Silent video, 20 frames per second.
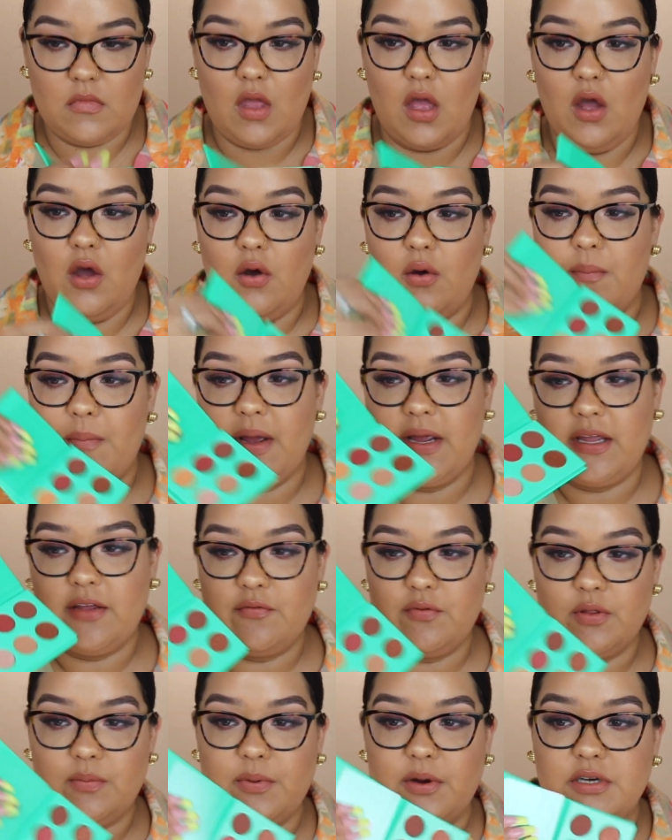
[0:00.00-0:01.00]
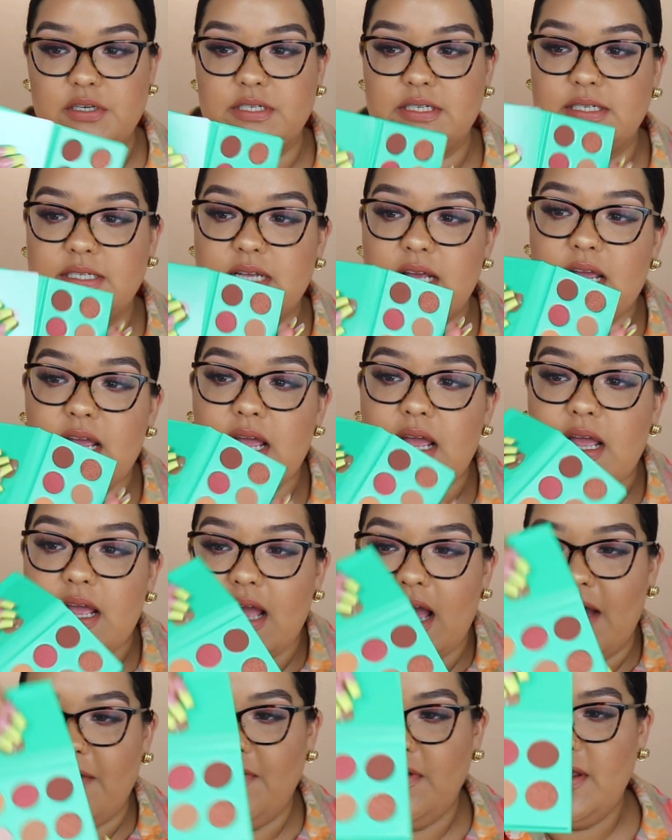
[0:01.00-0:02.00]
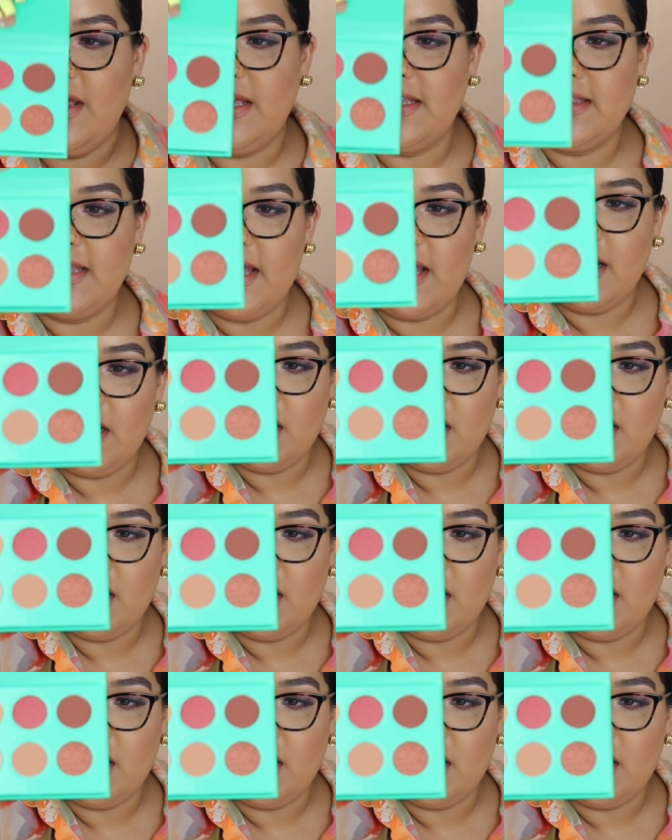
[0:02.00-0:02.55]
Oh, my gift with purchase. I feel like that